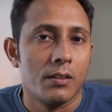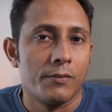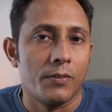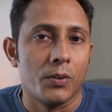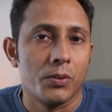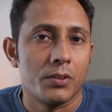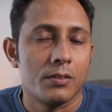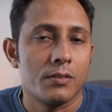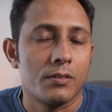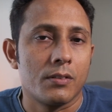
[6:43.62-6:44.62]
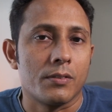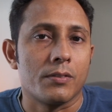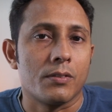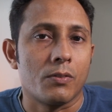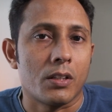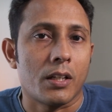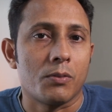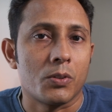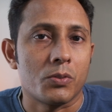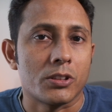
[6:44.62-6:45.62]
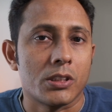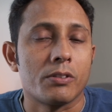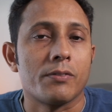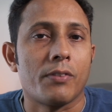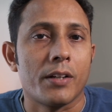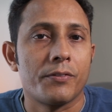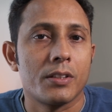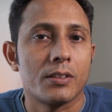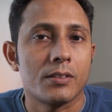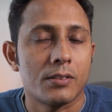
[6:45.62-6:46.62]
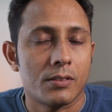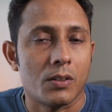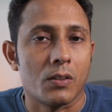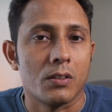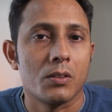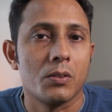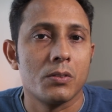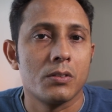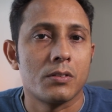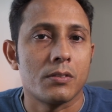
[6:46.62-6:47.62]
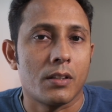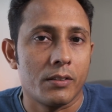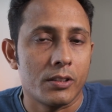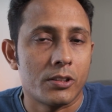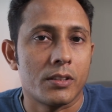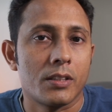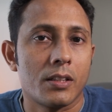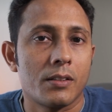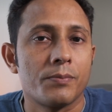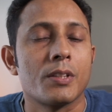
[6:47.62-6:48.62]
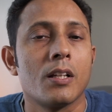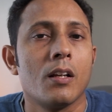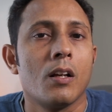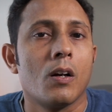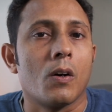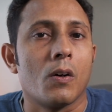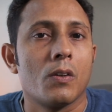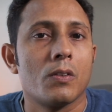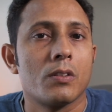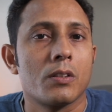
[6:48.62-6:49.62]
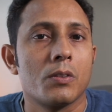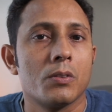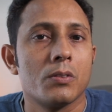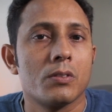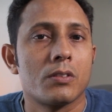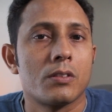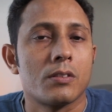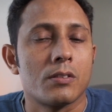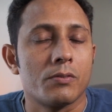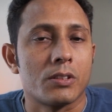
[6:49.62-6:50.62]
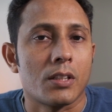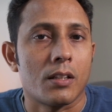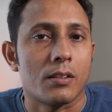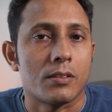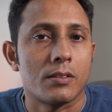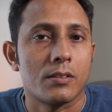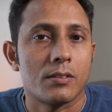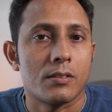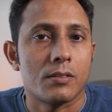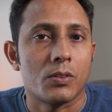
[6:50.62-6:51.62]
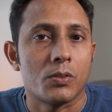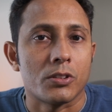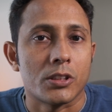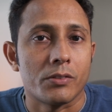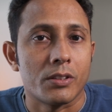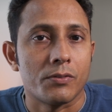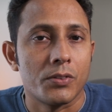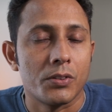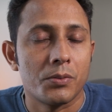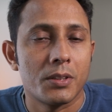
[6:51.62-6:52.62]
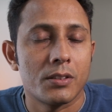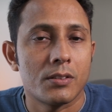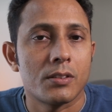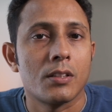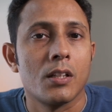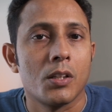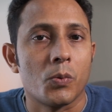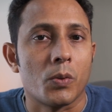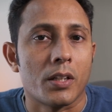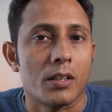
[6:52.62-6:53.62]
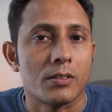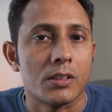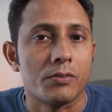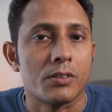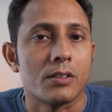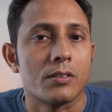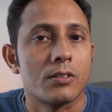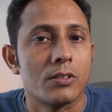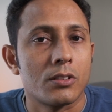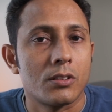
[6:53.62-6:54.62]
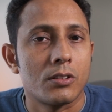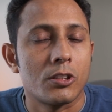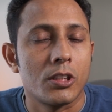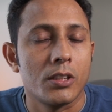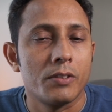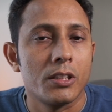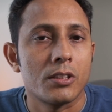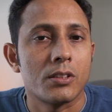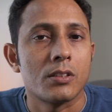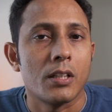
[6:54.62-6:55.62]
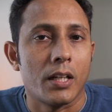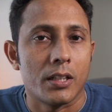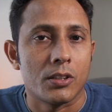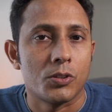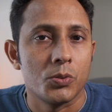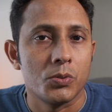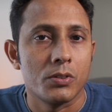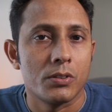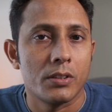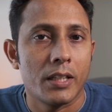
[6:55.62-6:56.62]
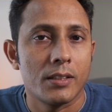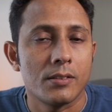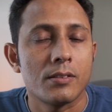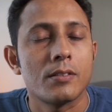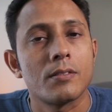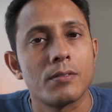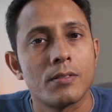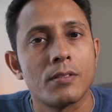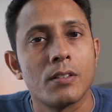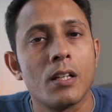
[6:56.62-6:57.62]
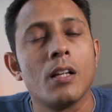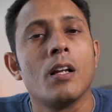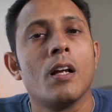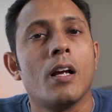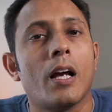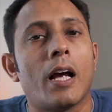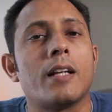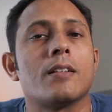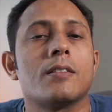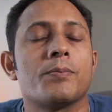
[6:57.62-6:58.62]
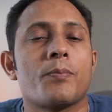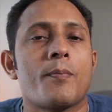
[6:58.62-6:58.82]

4. What I want to achieve in 5 years, all the goals I listed there, all the goals which I want to achieve in 4 months, what I achieved in 3 weeks and 2 days. And